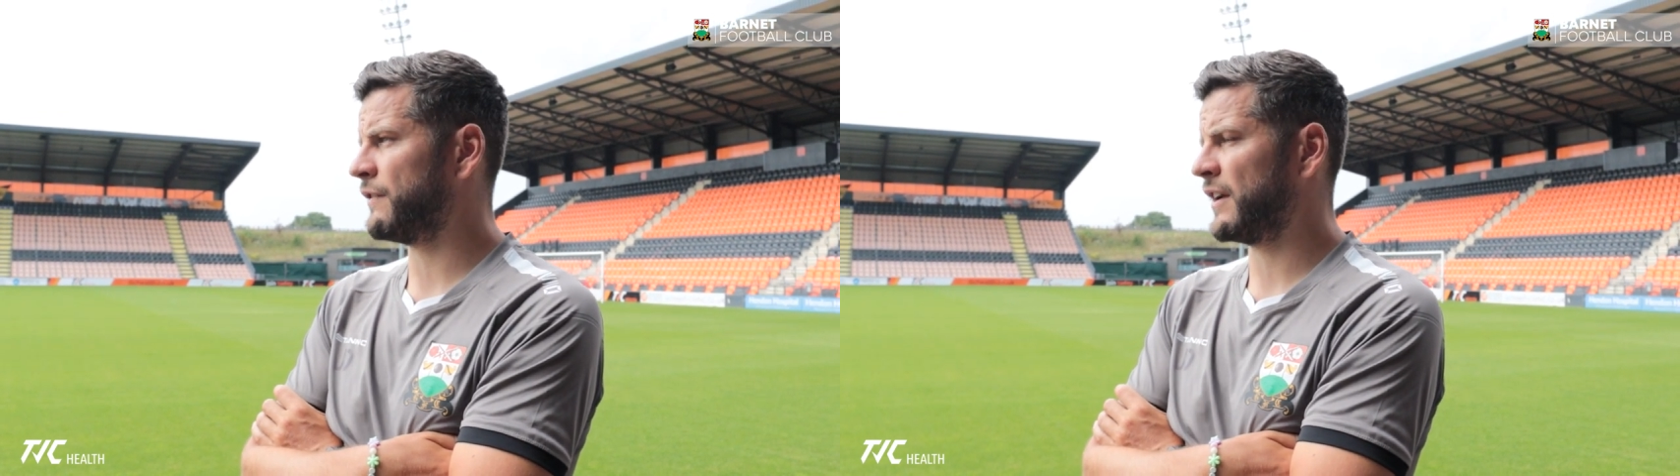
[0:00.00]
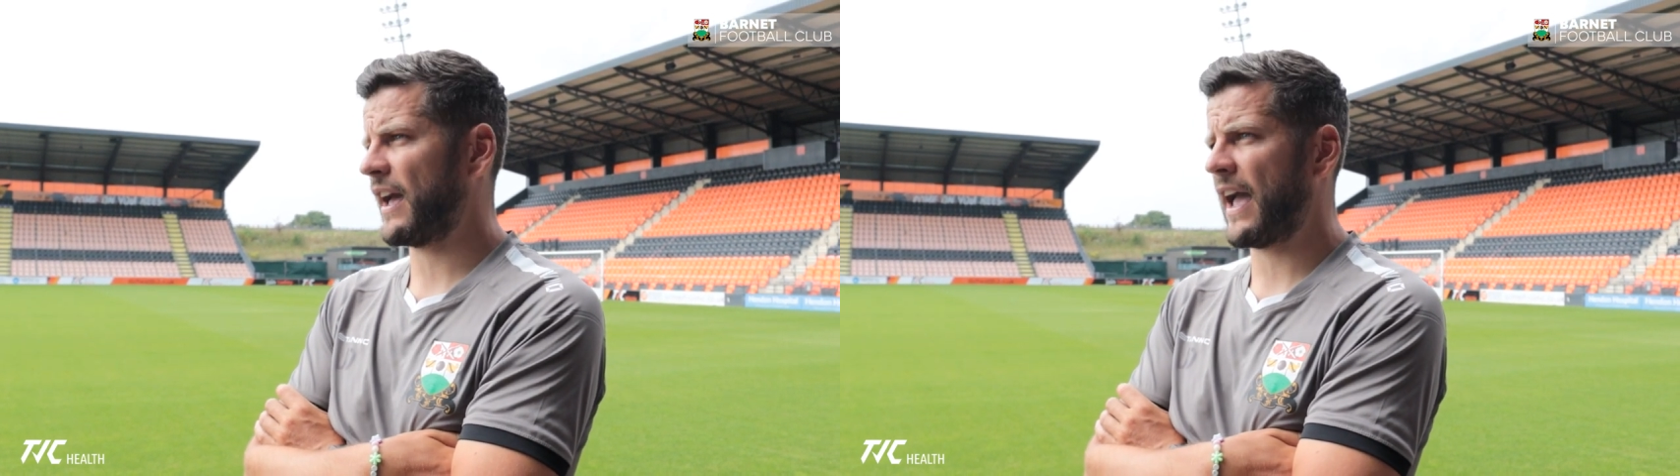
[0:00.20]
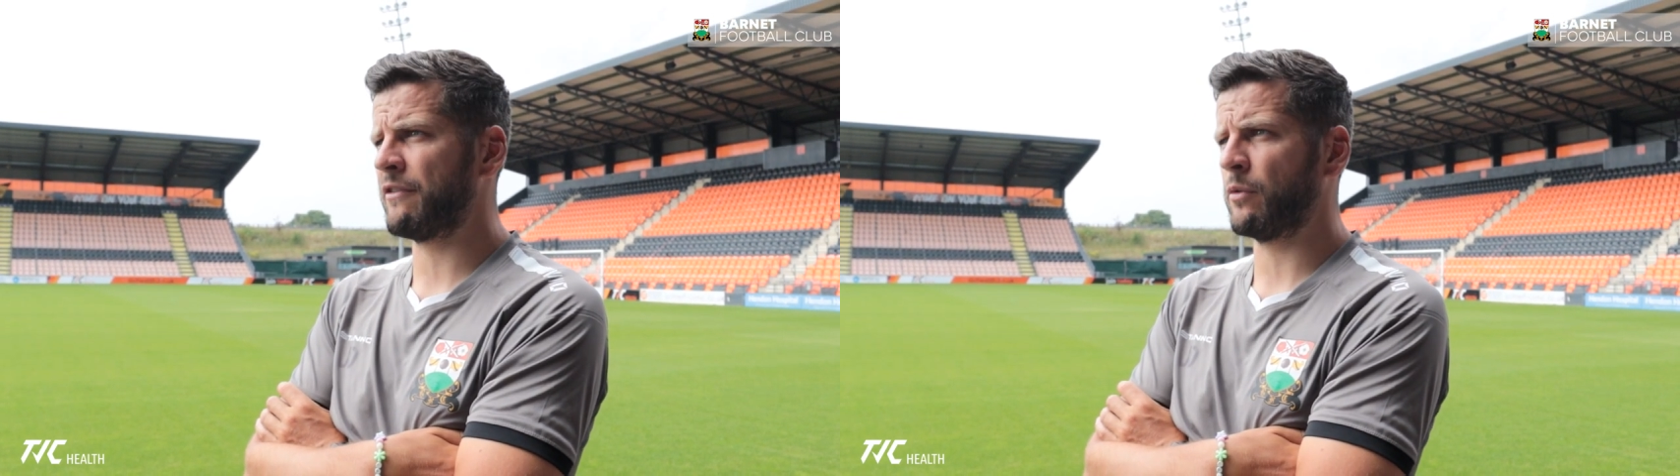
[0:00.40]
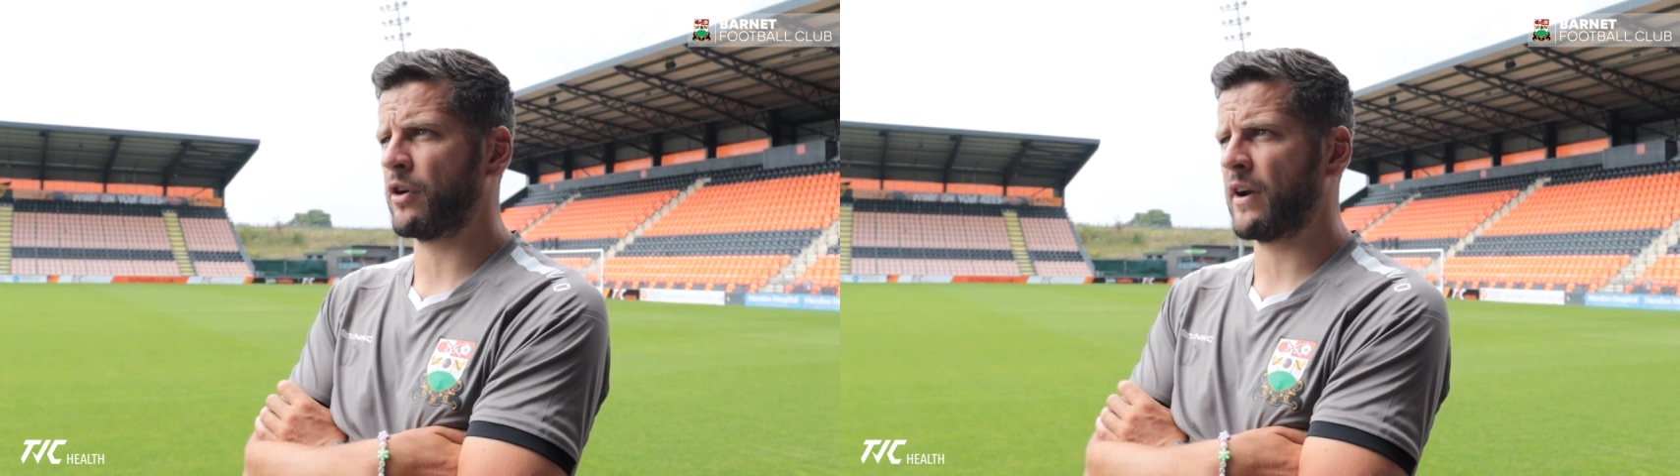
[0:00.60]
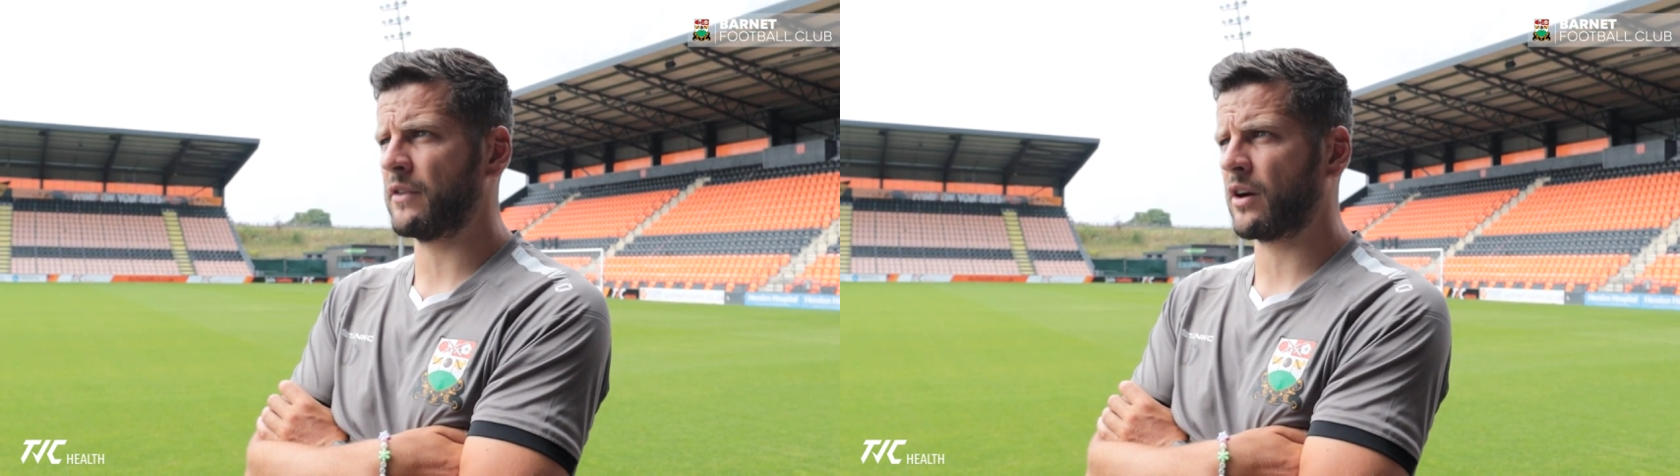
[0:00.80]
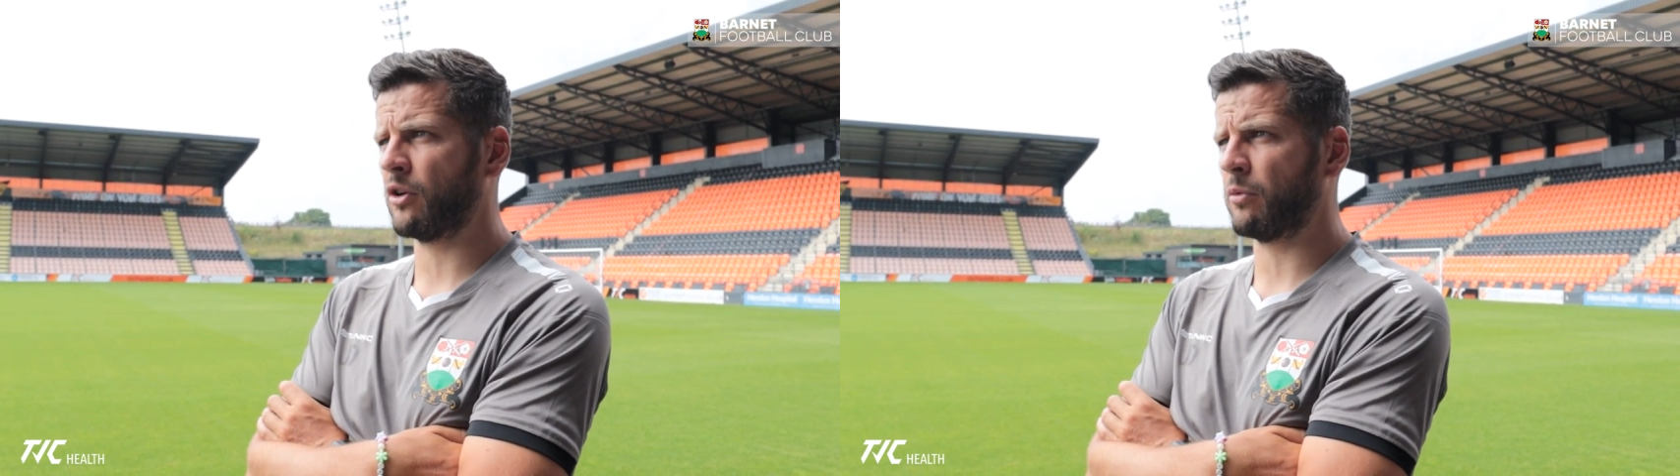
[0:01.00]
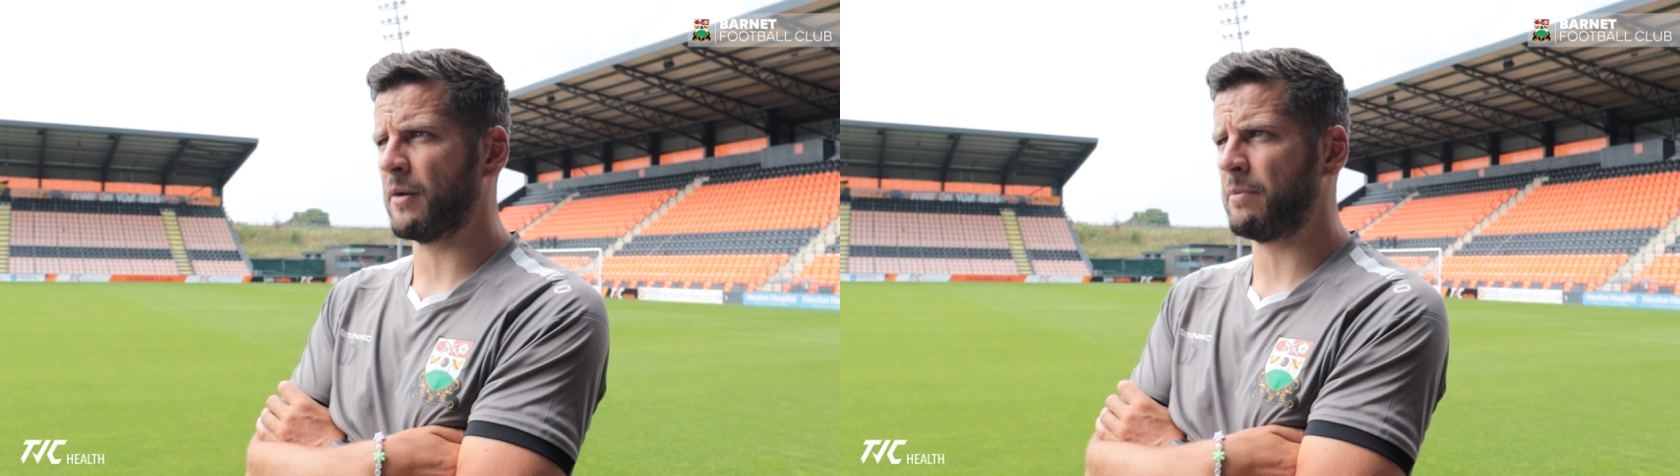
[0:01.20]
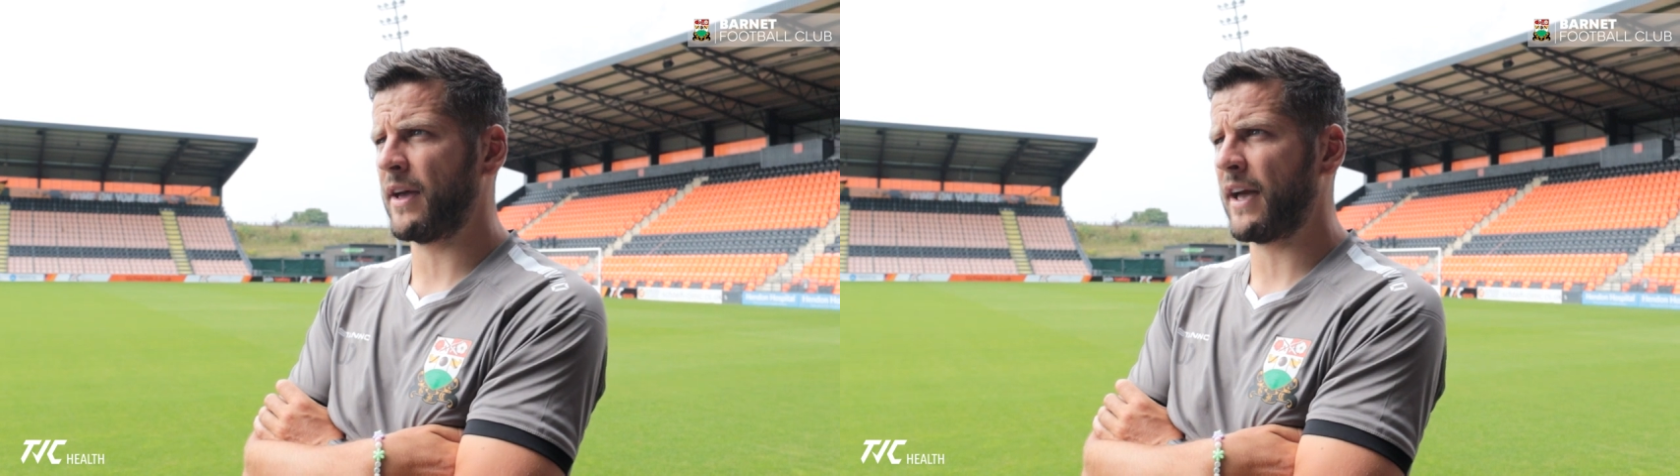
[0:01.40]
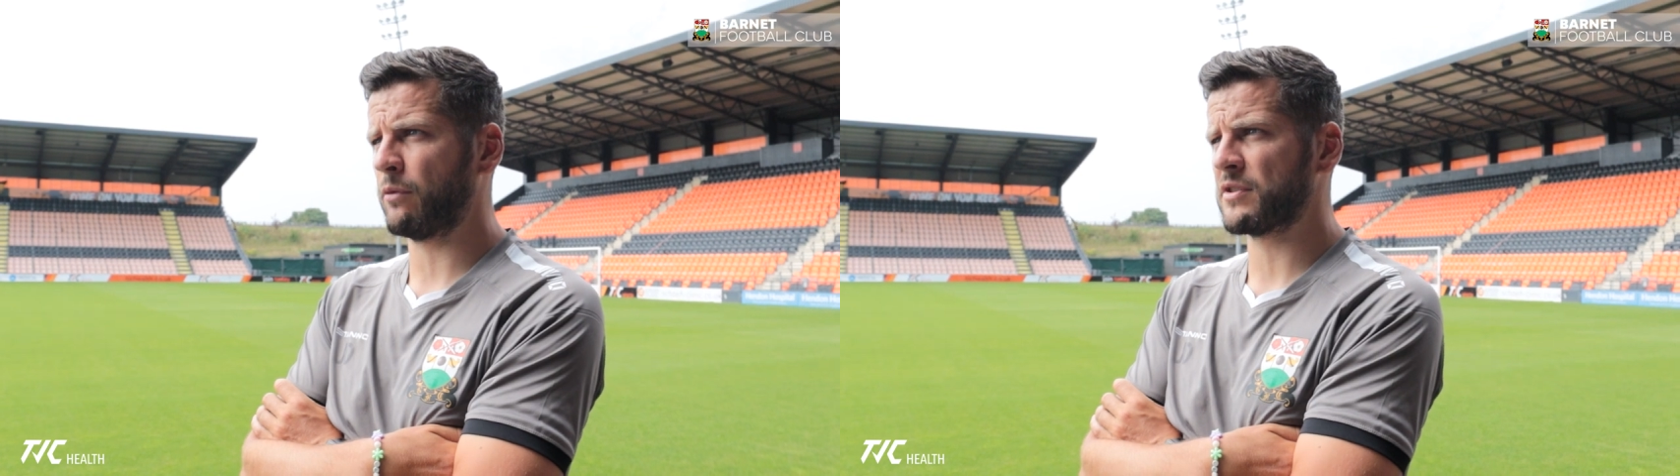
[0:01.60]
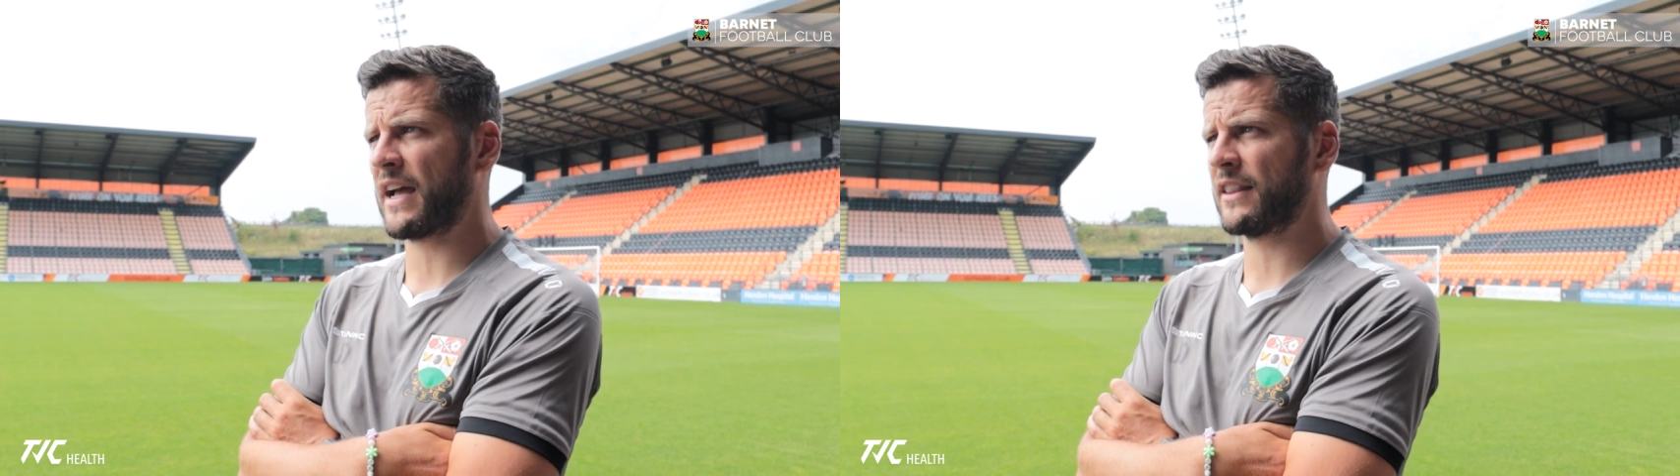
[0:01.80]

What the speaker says: I think everyone around the club would have bit everyone's